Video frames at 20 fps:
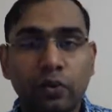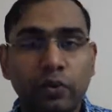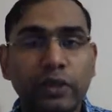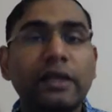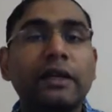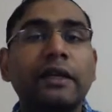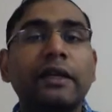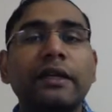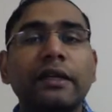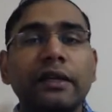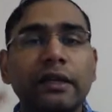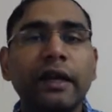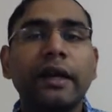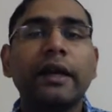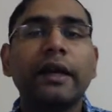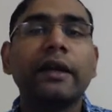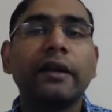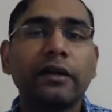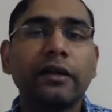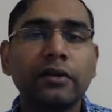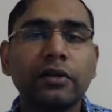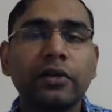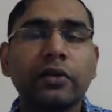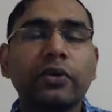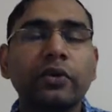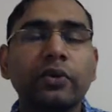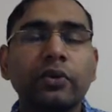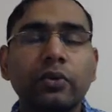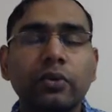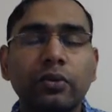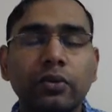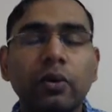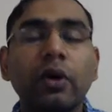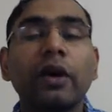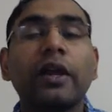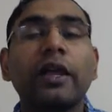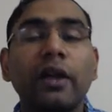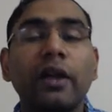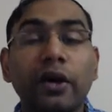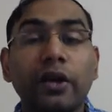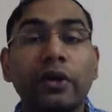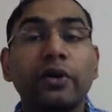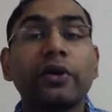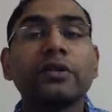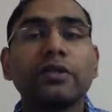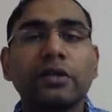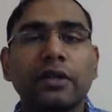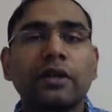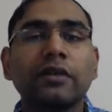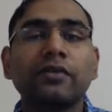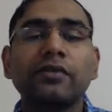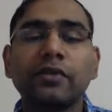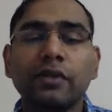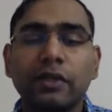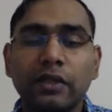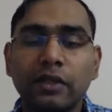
weekly and you're working on yourself,